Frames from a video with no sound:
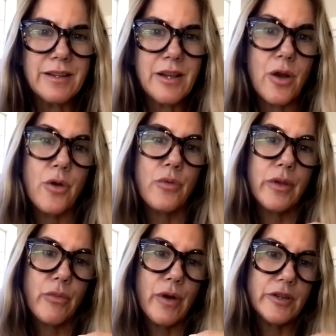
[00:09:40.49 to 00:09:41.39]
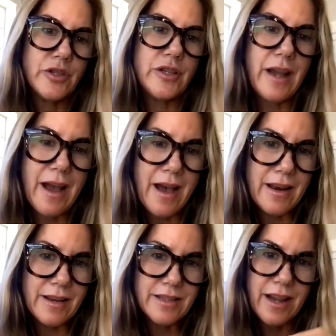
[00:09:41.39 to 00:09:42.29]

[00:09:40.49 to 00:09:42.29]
of go with what she had and